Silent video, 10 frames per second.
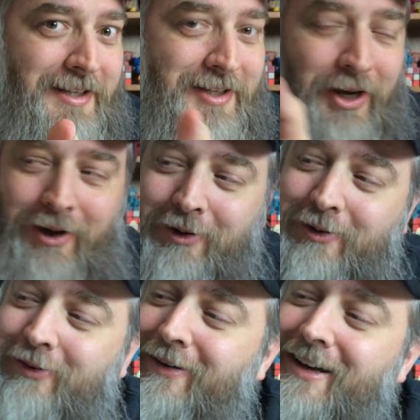
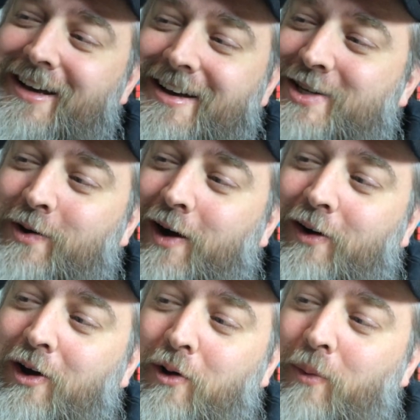so. so I don't
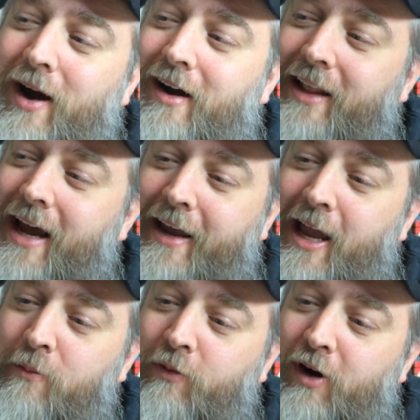know where that
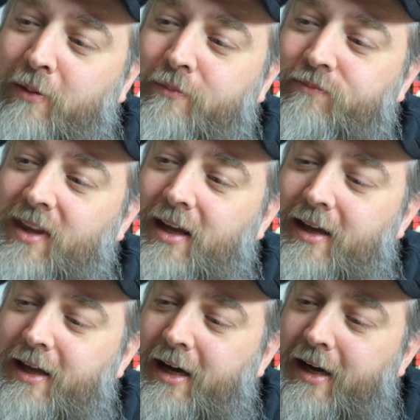came from.
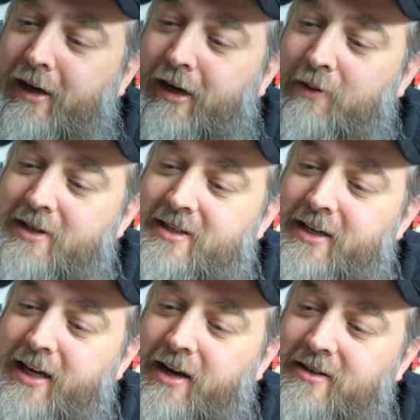Uh, let's
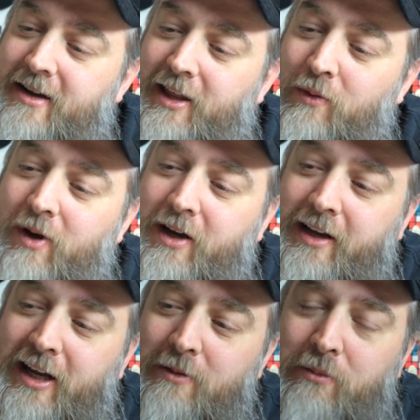see. Here's another one.
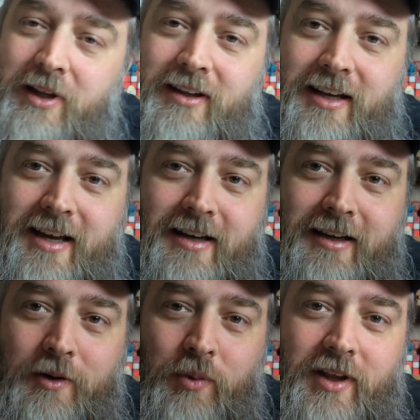Him in
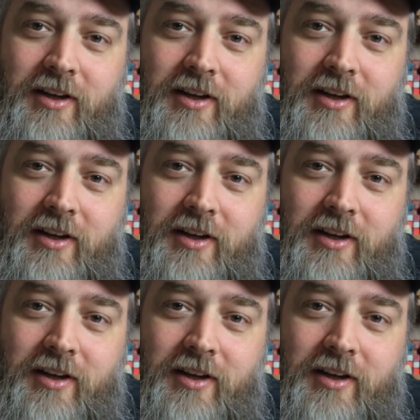the uh, with a